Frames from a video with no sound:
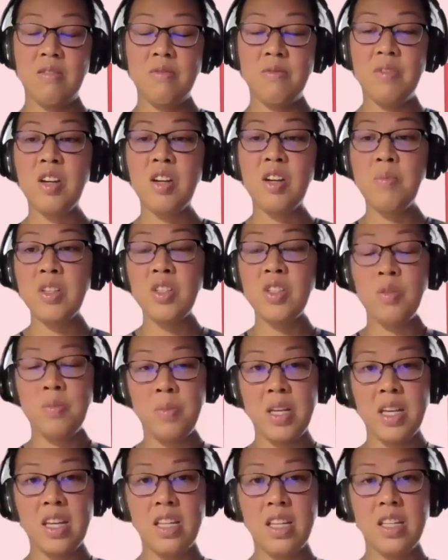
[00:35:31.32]
Very much
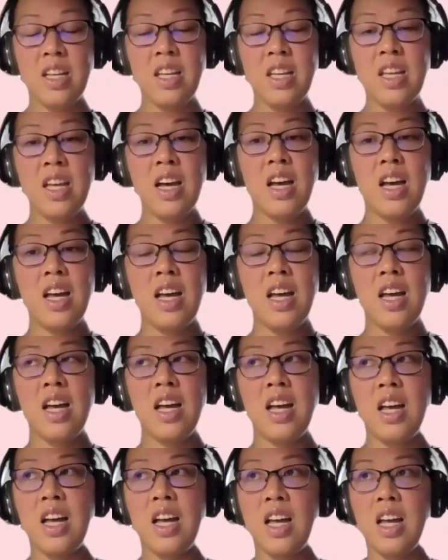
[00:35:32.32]
paid.
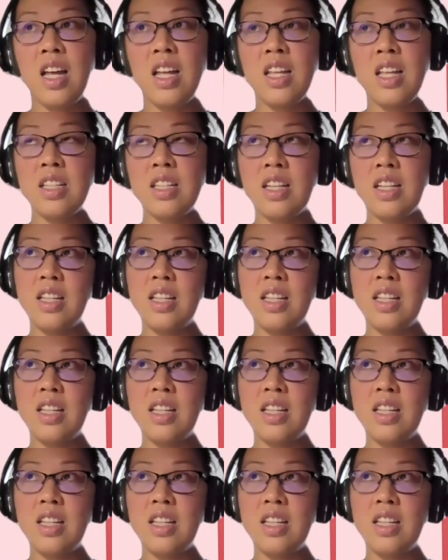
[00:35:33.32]
I